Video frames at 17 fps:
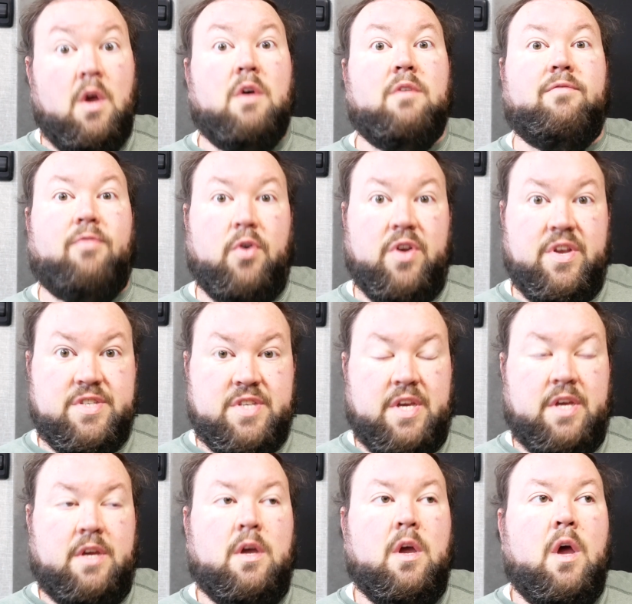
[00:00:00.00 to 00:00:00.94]

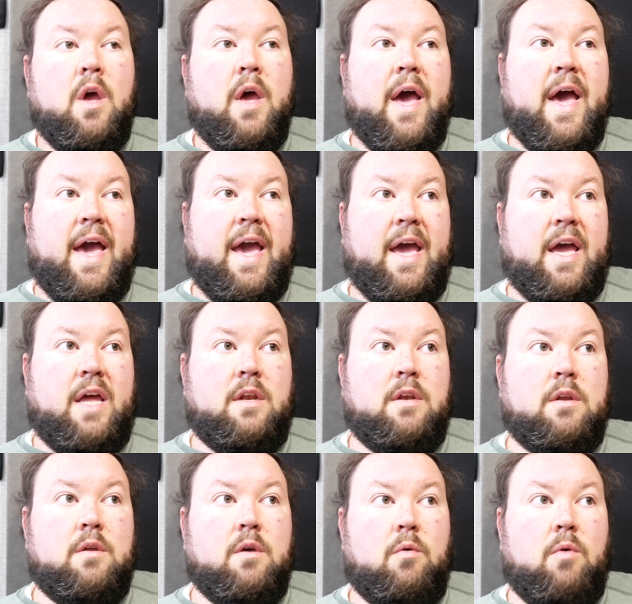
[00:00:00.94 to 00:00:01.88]
freezing,
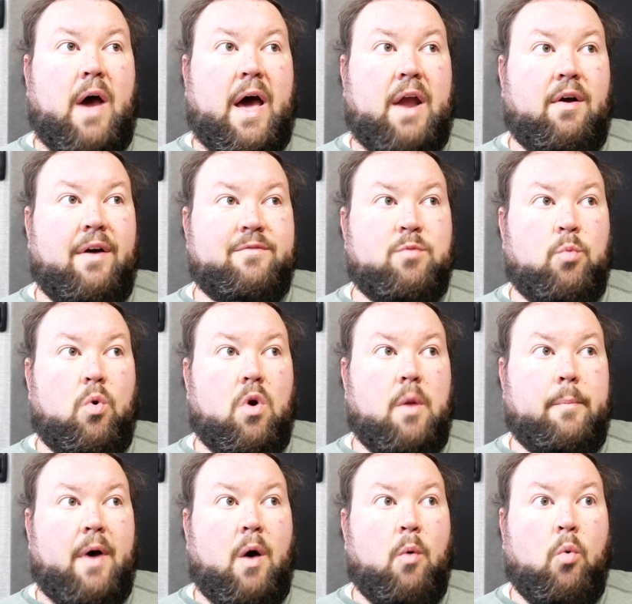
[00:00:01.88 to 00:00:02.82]
and I don't have to worry
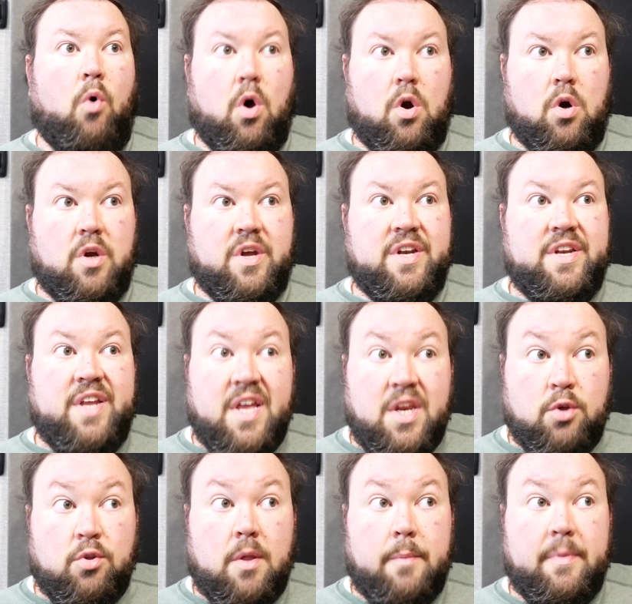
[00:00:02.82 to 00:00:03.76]
about water
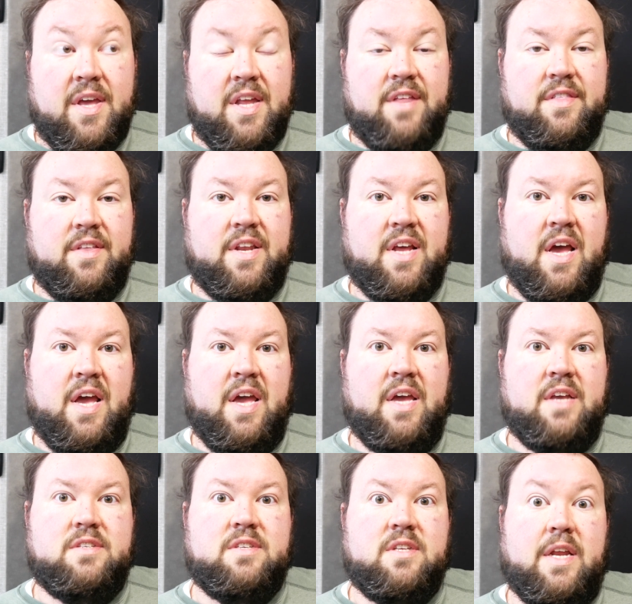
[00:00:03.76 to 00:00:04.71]
continually being in the
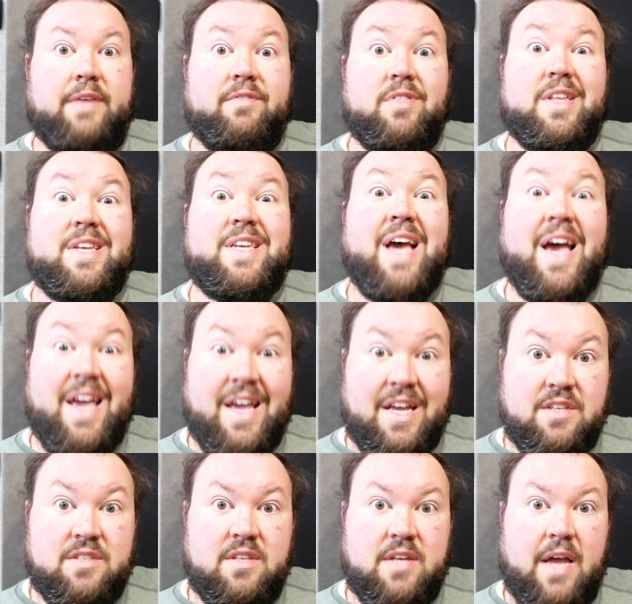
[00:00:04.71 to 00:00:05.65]
tanks, and even the
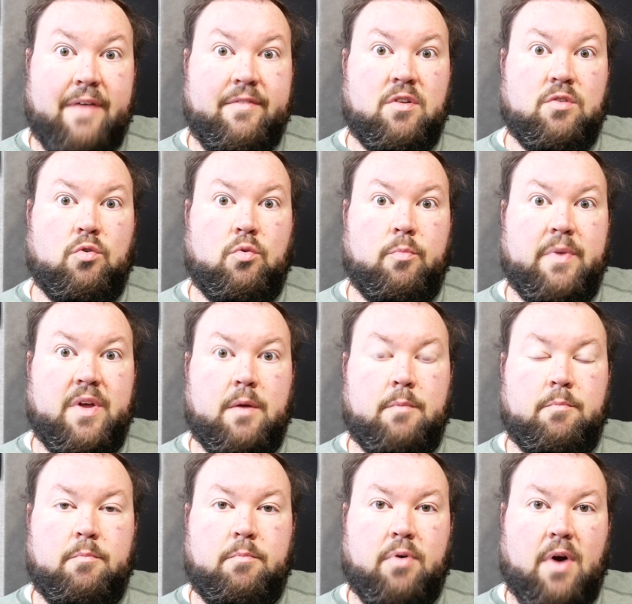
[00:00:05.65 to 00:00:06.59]
tanks having a little bit
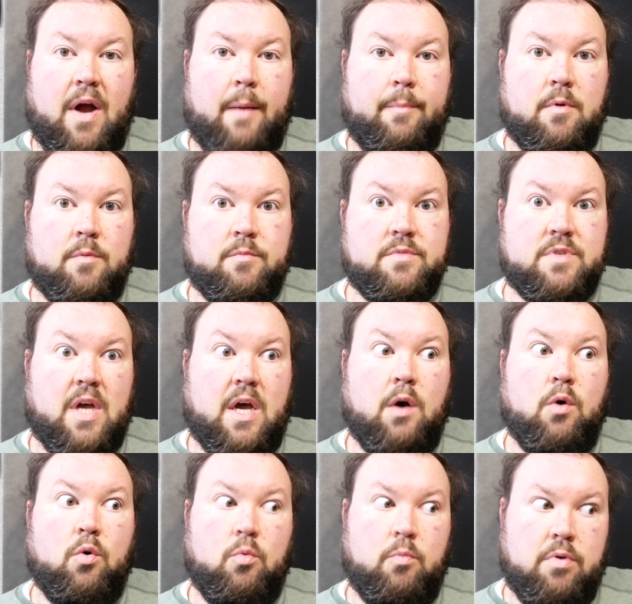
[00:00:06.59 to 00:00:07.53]
of problems, I
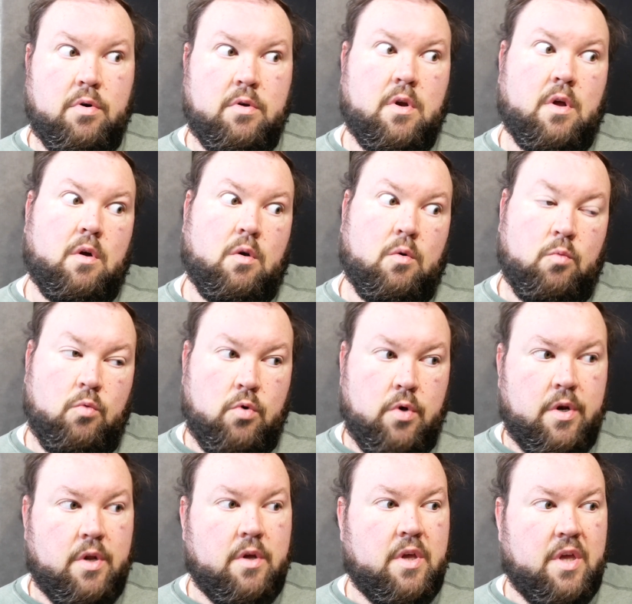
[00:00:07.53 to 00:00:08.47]
hope, knock on
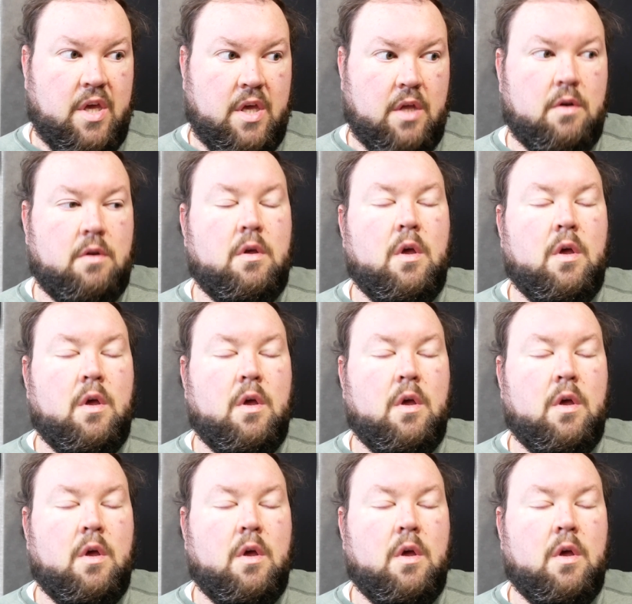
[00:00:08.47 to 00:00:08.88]
wood again.